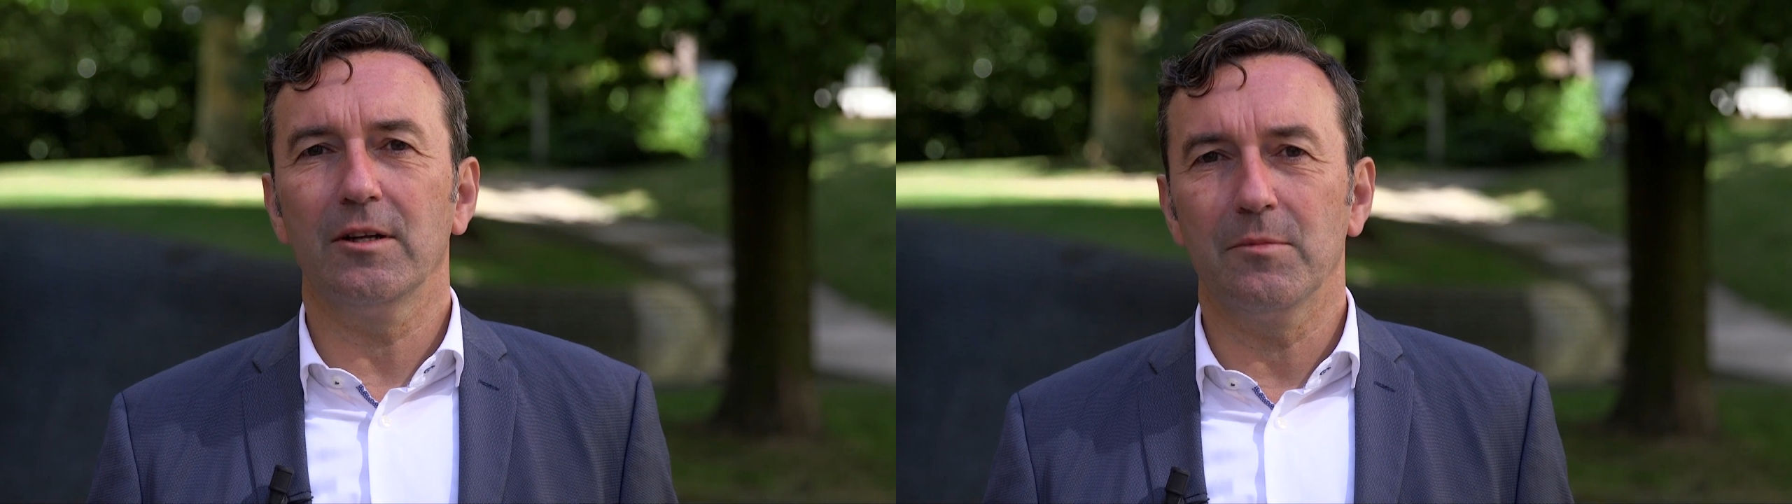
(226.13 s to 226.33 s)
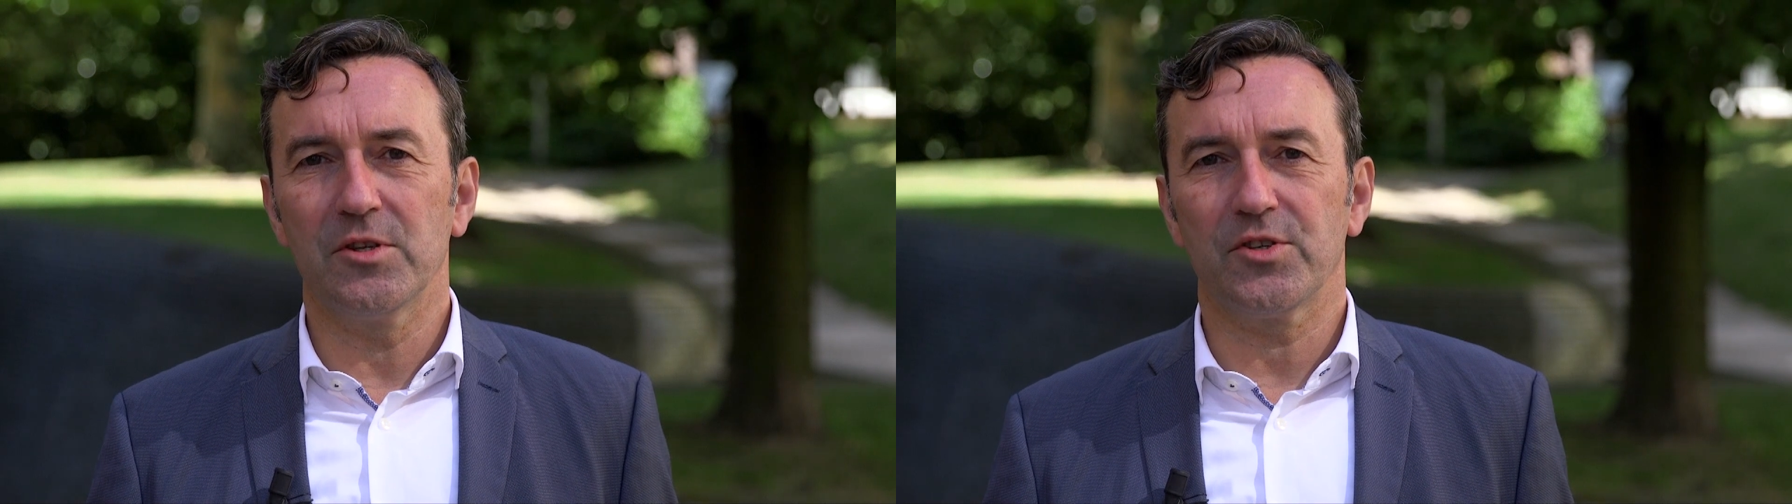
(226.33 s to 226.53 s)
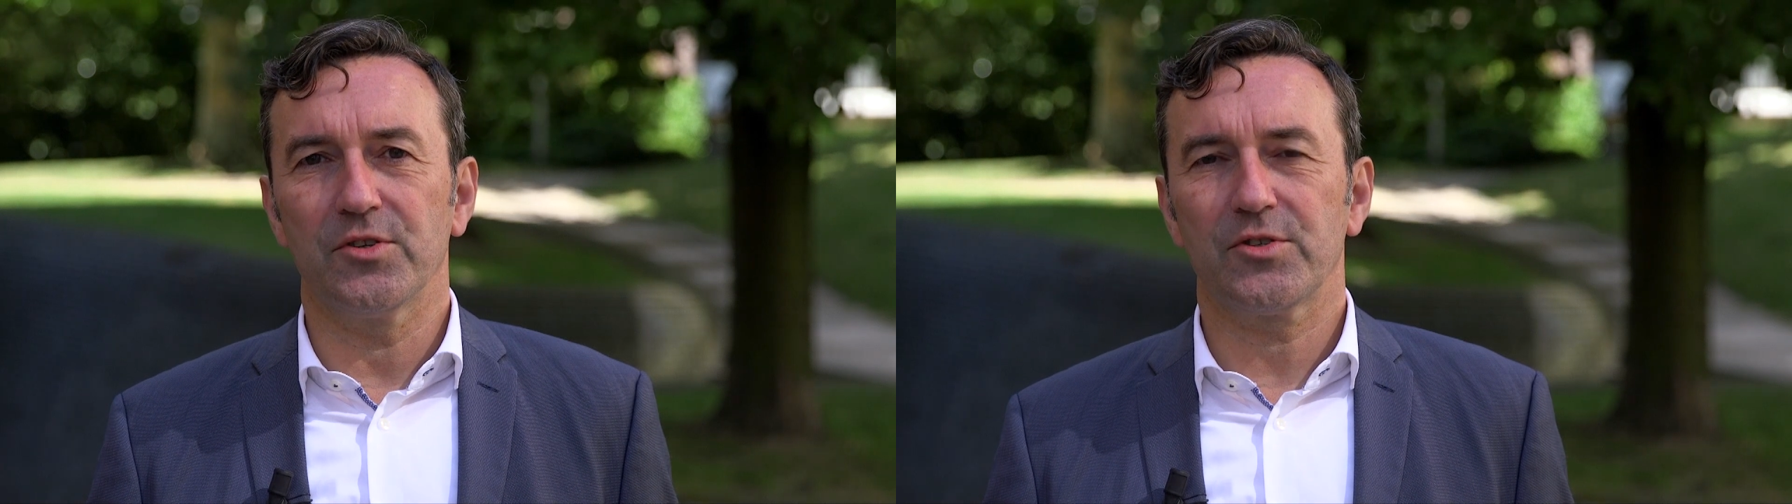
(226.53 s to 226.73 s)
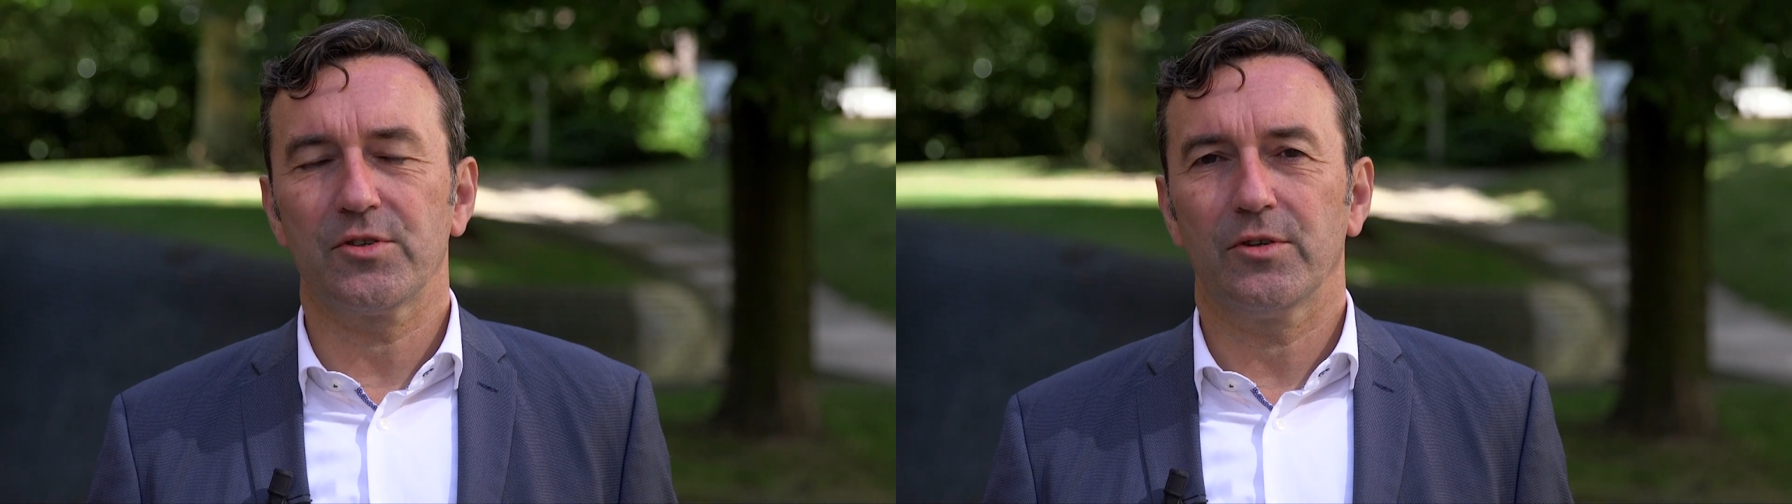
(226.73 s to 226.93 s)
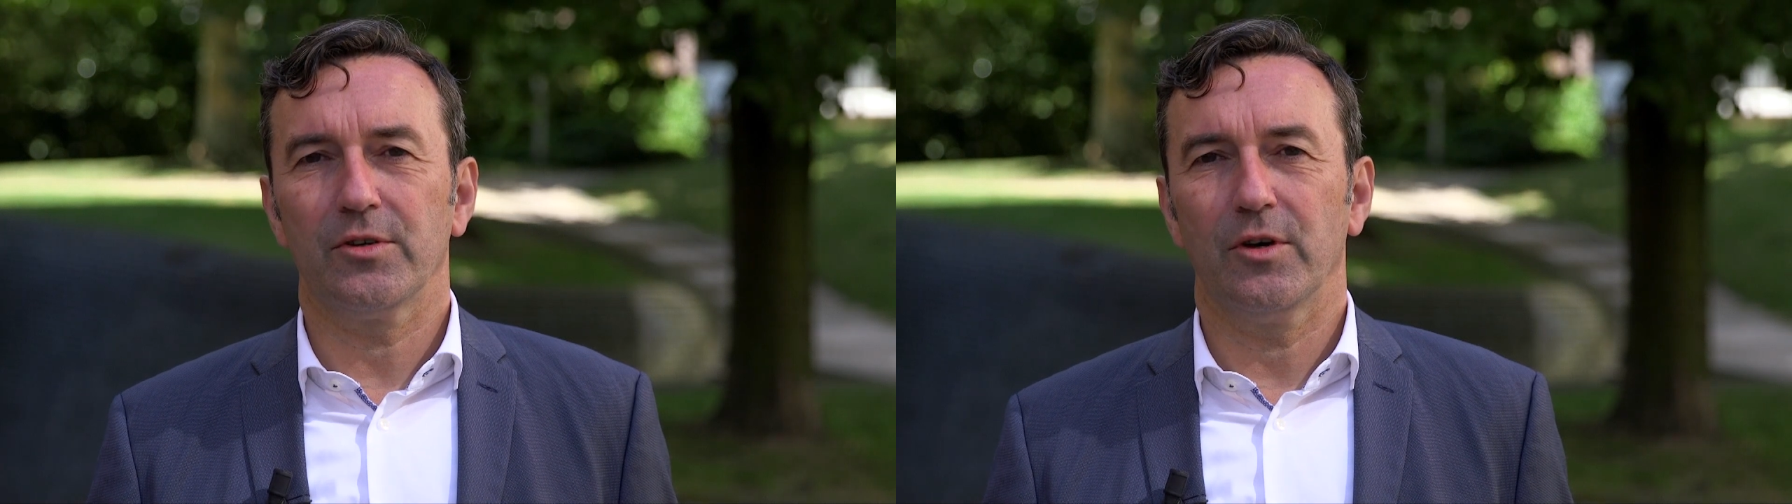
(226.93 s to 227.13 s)
emissions
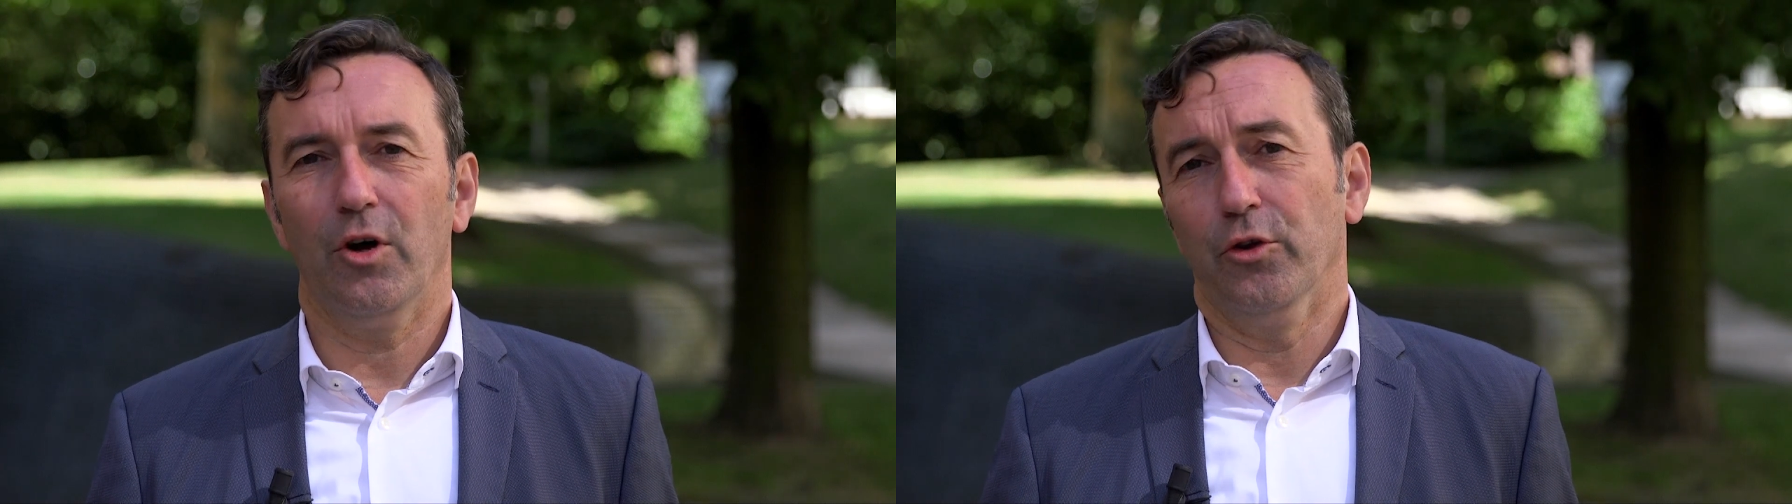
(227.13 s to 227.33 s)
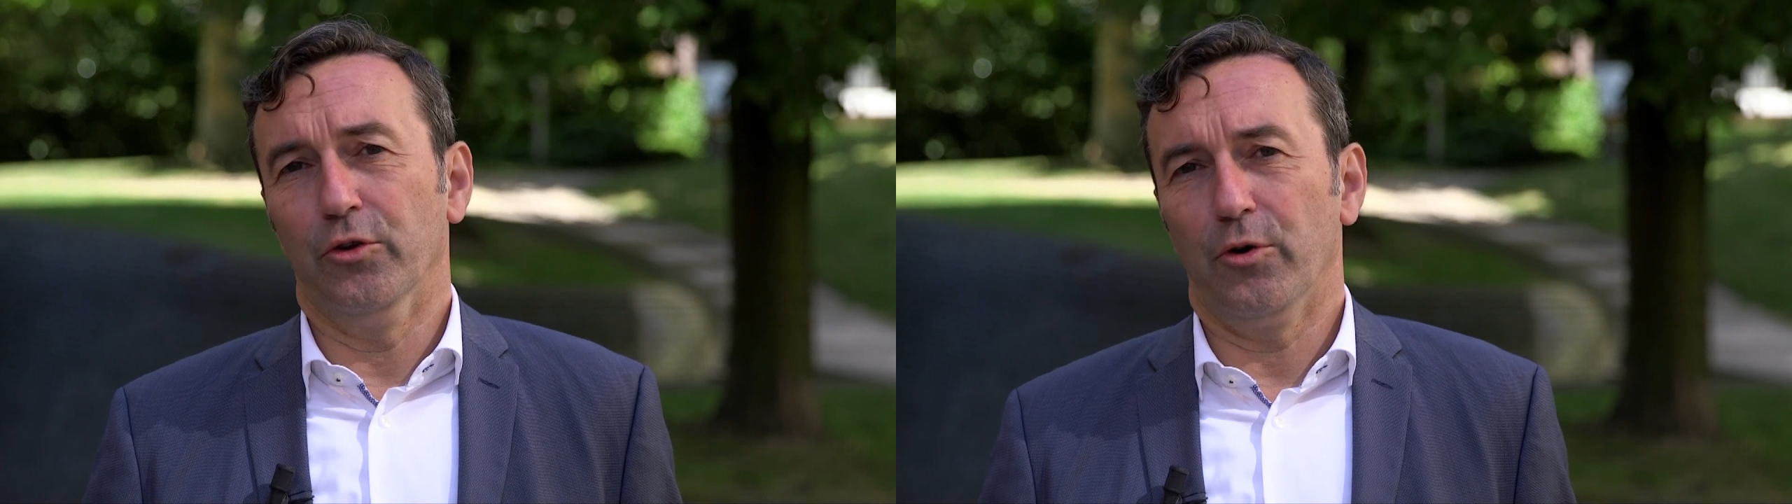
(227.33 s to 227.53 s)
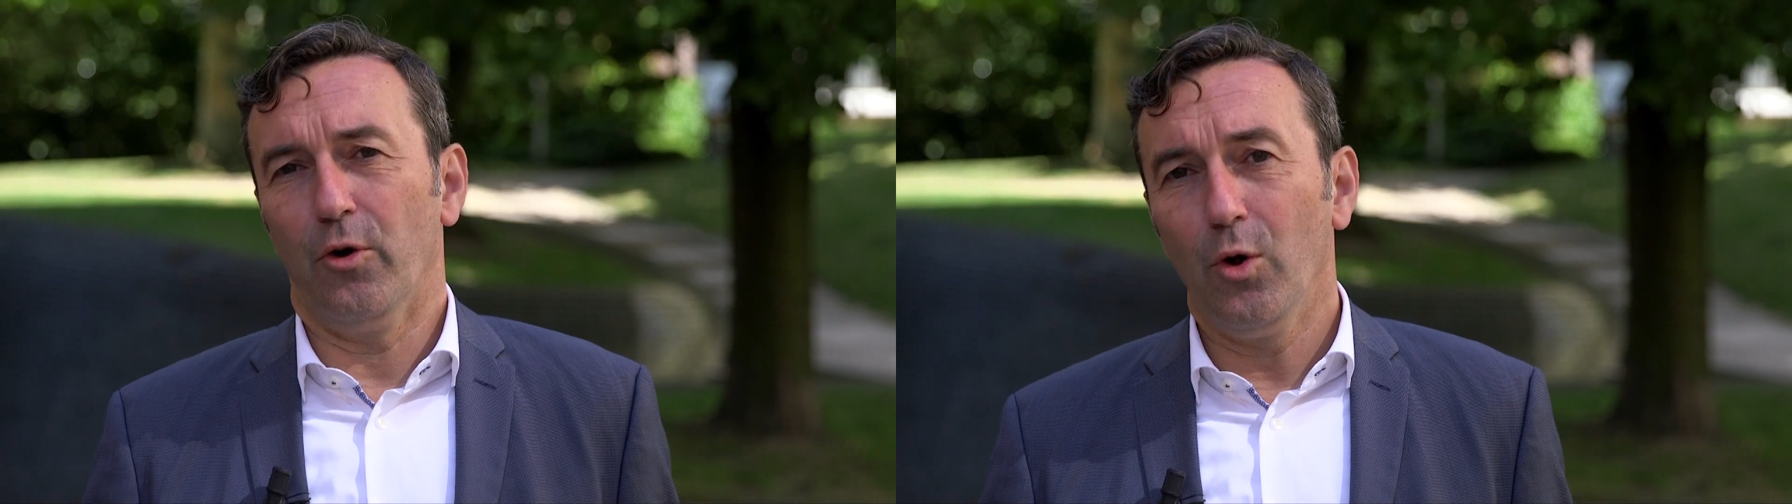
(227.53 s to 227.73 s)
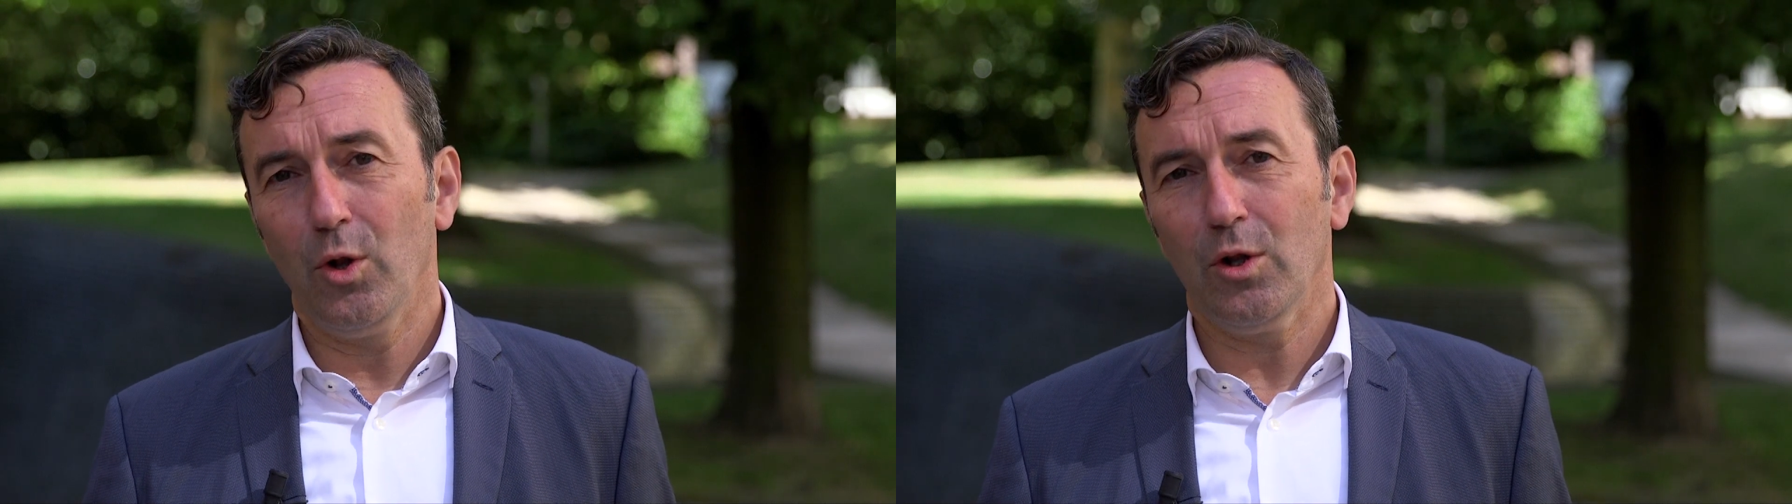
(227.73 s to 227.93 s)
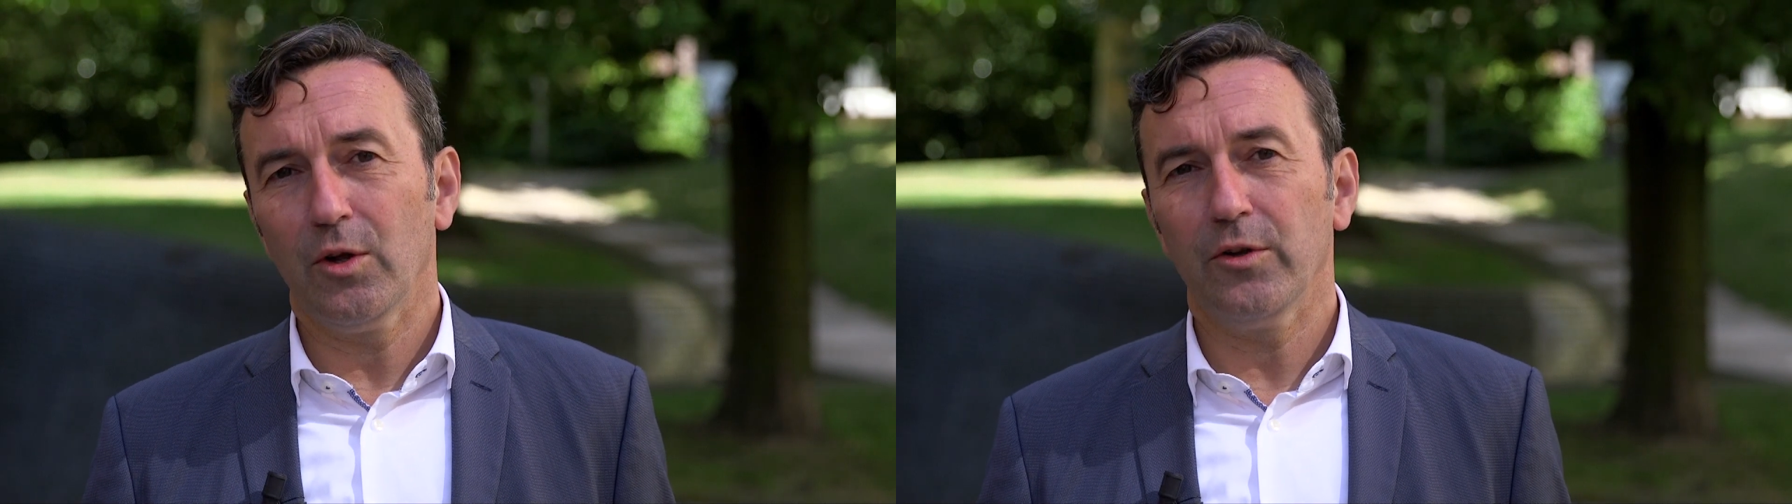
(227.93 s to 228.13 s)
under all